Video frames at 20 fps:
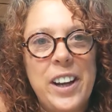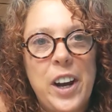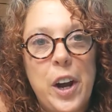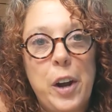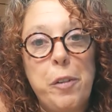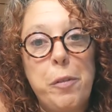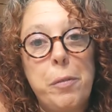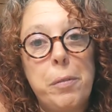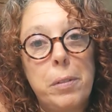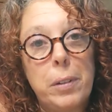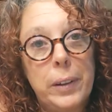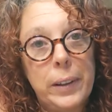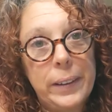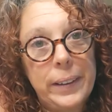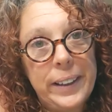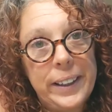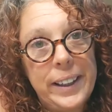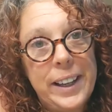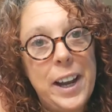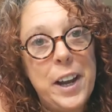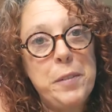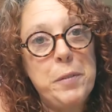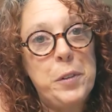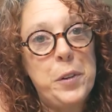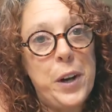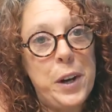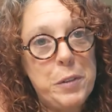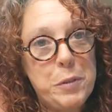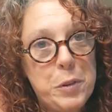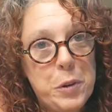I really am
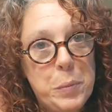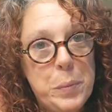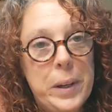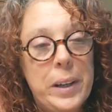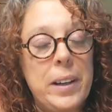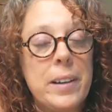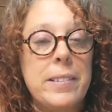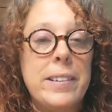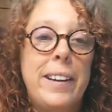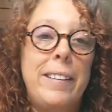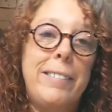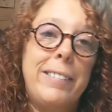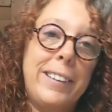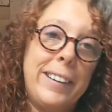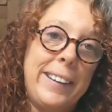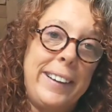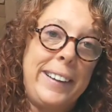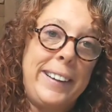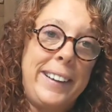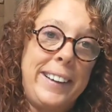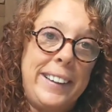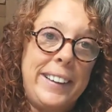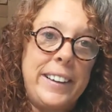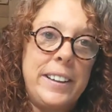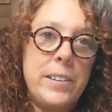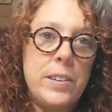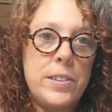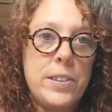grateful because I really need it.